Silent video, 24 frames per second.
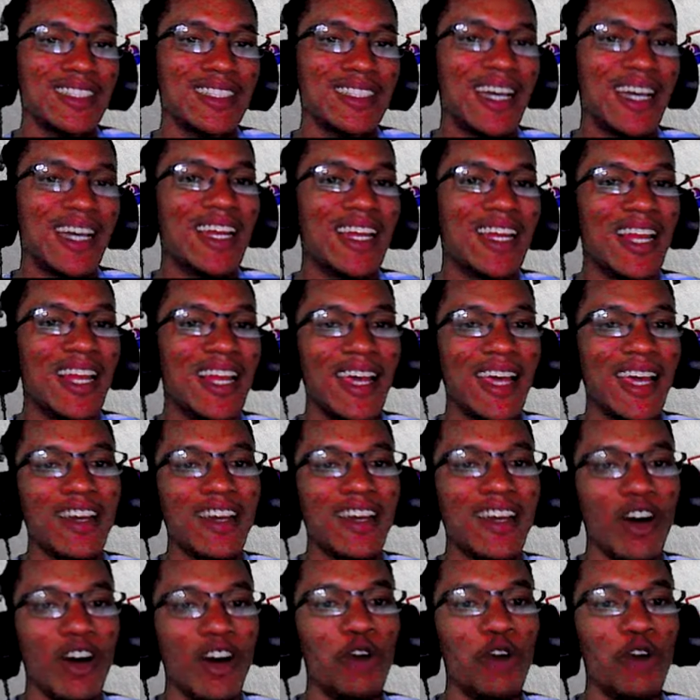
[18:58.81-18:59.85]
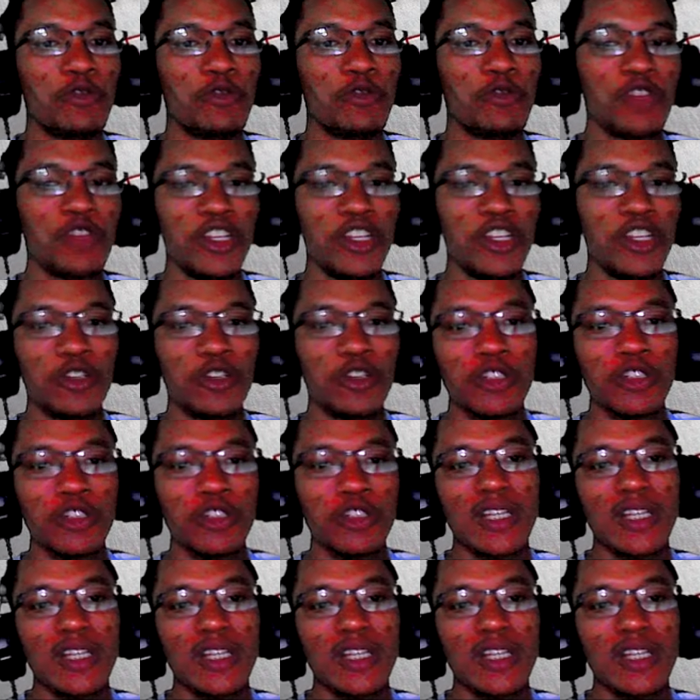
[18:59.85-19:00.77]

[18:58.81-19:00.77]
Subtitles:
and like our videos,